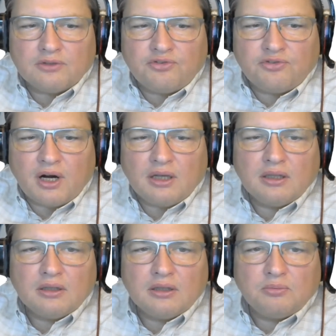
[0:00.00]
alpha,
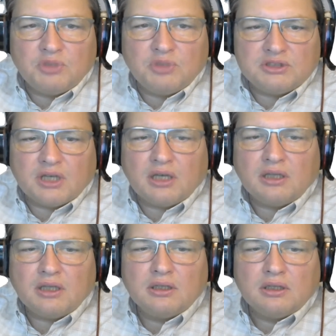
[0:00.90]

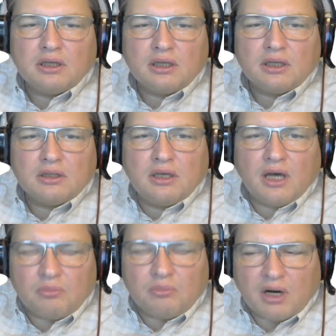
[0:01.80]
beta, and
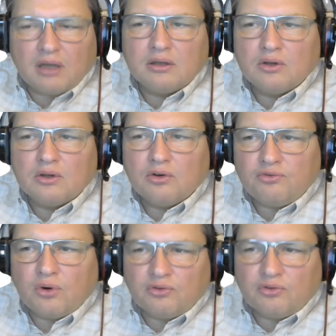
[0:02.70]
gamma
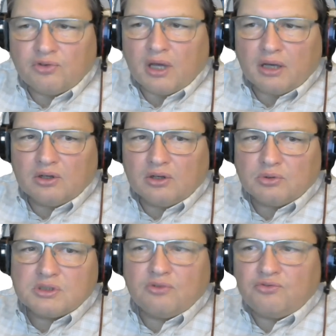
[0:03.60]
for the
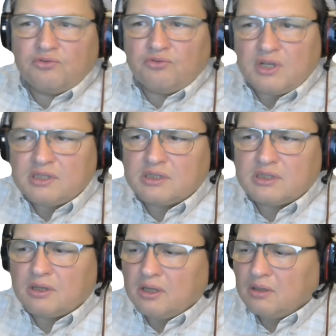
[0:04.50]
angles.
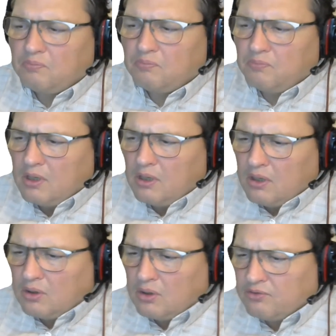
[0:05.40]
This
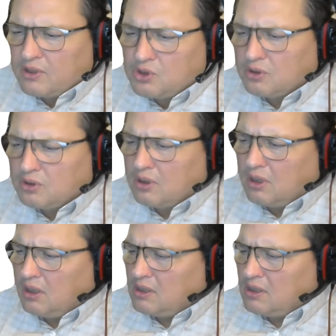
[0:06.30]
convention
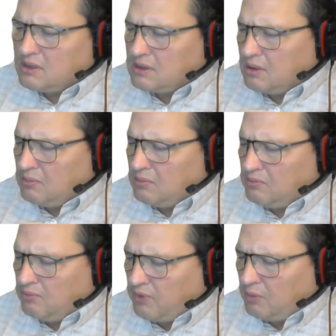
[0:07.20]
is
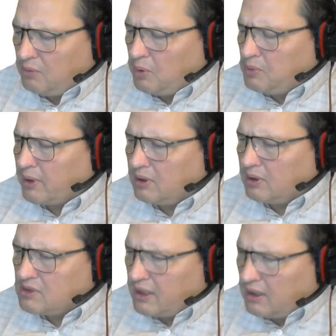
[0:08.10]
very popular
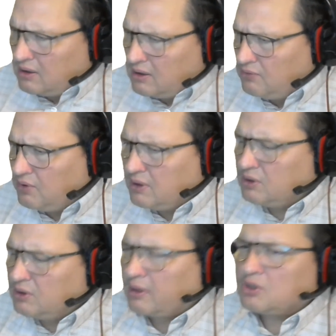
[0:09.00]
in
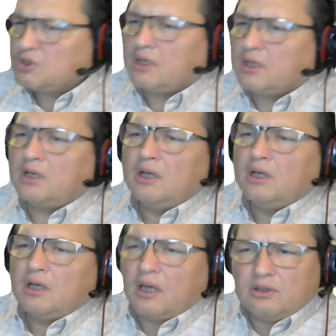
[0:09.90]
scientific literature
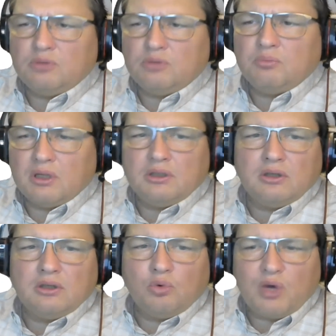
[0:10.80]
and in
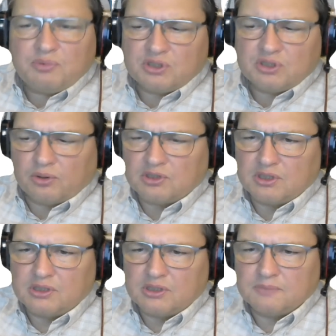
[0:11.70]
many web
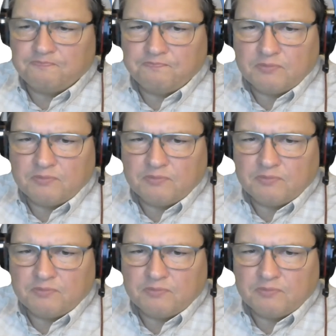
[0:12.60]
sources.